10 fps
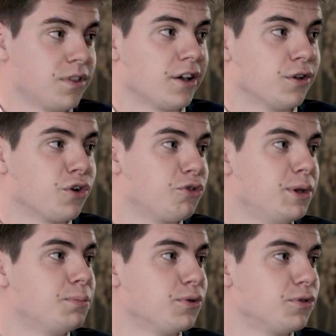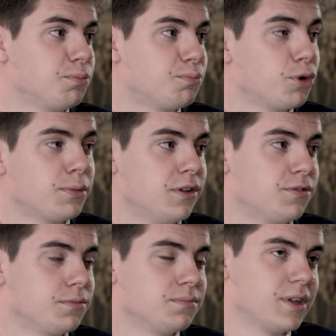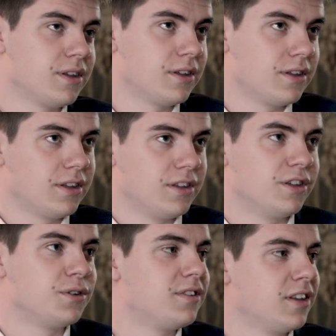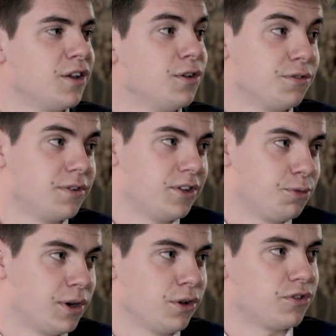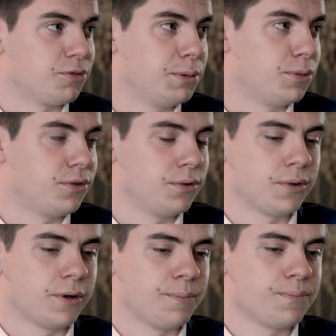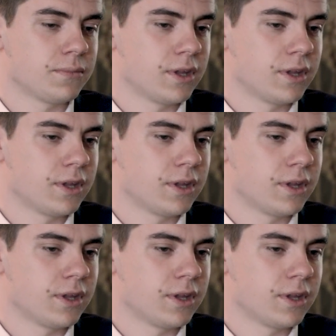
like a lot of people. So probably you could say that you've inspired lots of people to